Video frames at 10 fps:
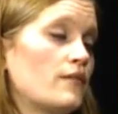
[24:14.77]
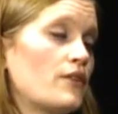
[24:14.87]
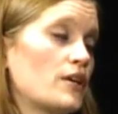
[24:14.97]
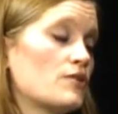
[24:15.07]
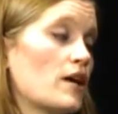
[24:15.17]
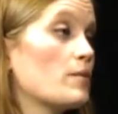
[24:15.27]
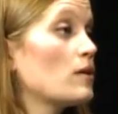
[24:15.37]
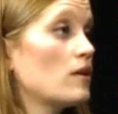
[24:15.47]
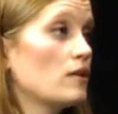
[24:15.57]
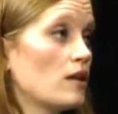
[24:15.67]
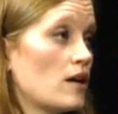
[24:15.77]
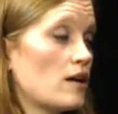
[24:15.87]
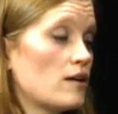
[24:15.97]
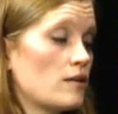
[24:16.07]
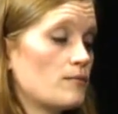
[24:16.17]
their tribal
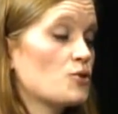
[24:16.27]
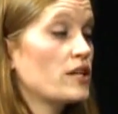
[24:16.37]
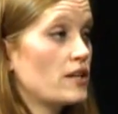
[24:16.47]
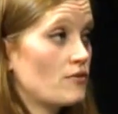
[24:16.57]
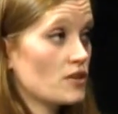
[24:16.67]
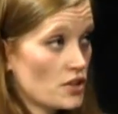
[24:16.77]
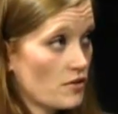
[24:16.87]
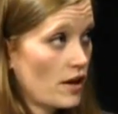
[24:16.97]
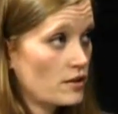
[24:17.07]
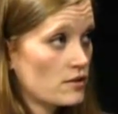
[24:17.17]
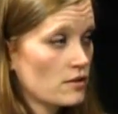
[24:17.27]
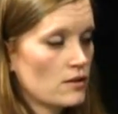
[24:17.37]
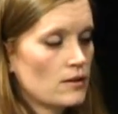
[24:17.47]
uh, treaty fishing rights